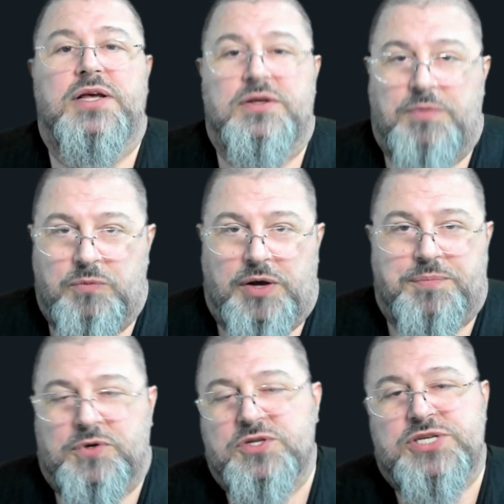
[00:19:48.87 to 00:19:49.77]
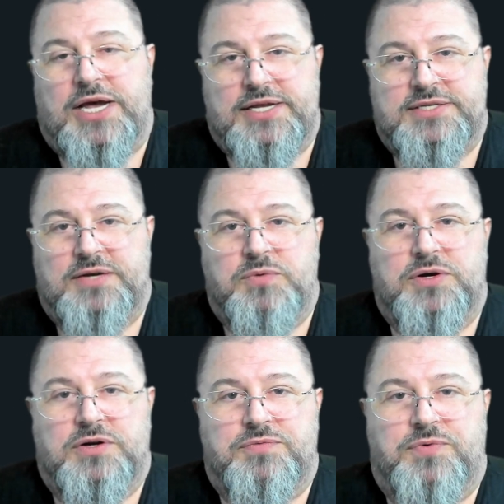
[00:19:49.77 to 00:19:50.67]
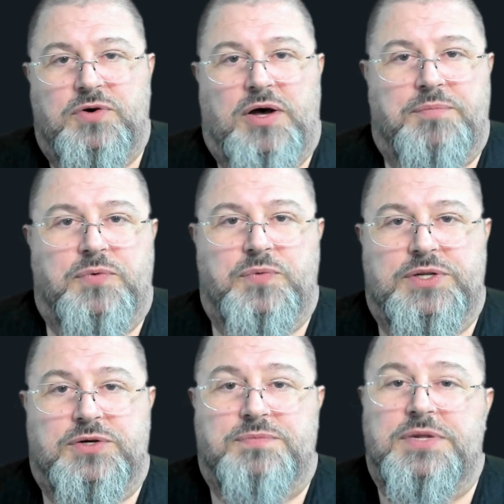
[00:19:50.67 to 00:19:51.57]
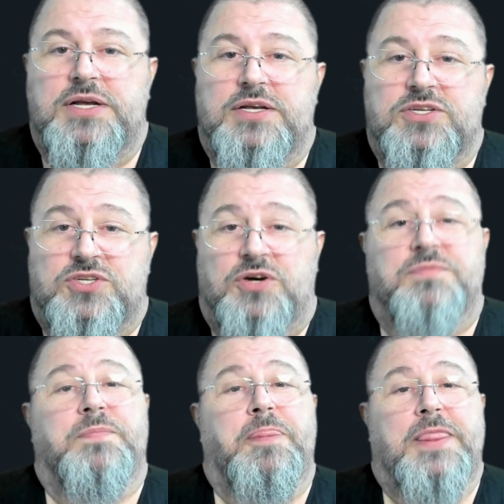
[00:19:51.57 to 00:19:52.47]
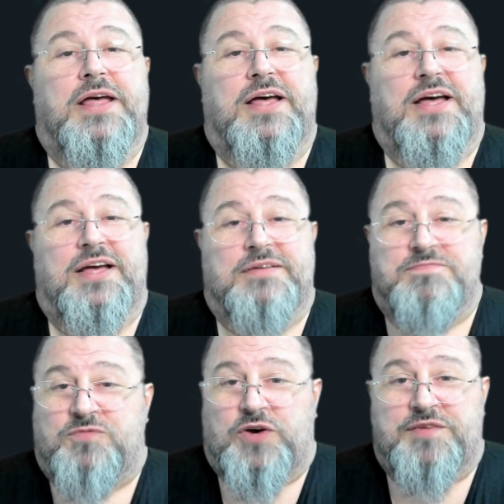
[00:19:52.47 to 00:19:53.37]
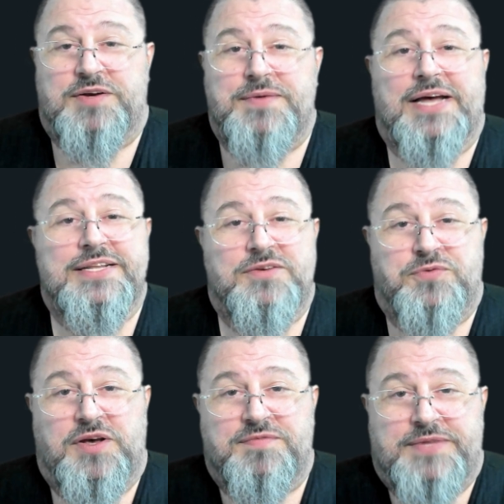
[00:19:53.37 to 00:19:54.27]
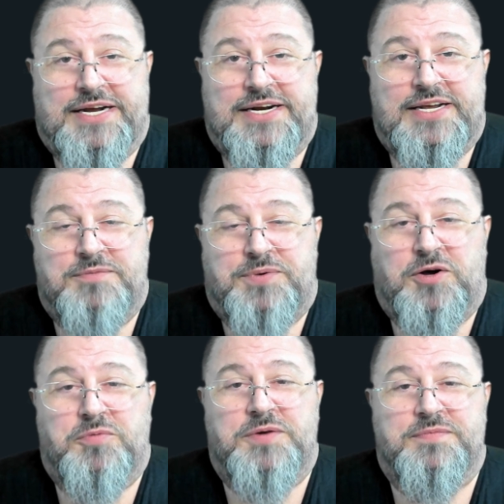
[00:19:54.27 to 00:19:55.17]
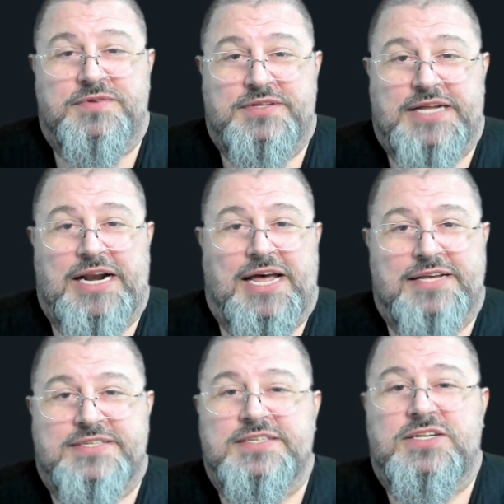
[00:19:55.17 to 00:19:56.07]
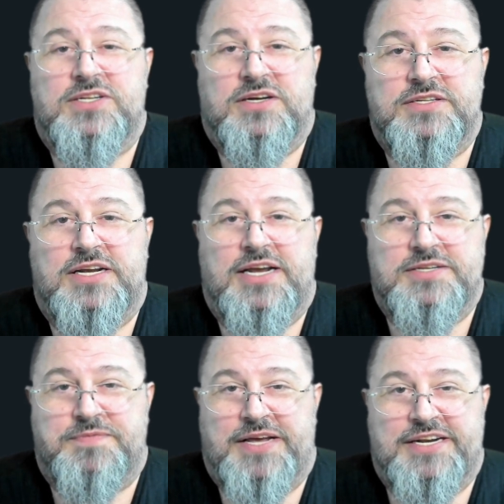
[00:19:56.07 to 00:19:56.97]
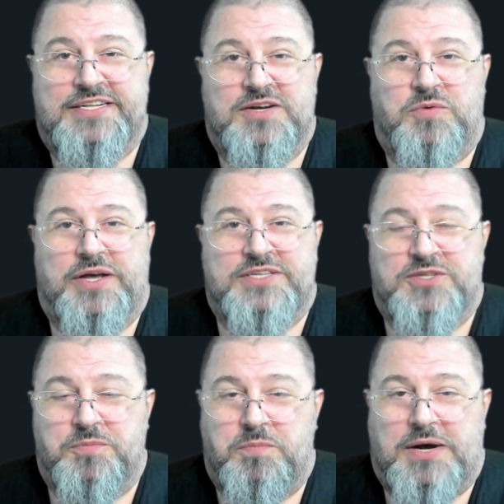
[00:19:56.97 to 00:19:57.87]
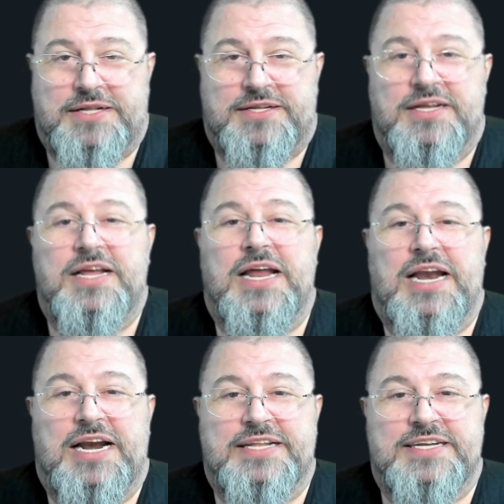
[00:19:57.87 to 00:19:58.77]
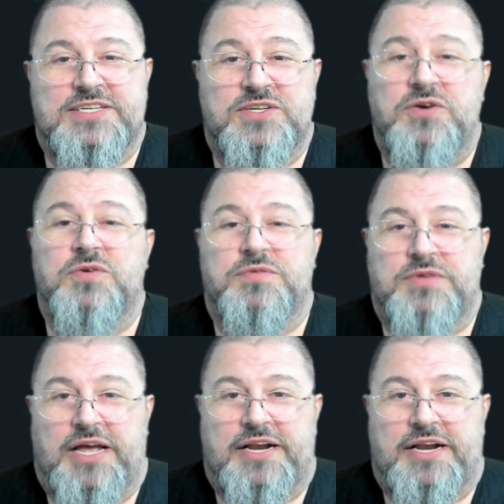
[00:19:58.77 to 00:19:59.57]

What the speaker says: we apologize and we're gonna follow up with you. So For everybody, if you have technical problem, tell us, not an Ask Me Anything question, but let us know. And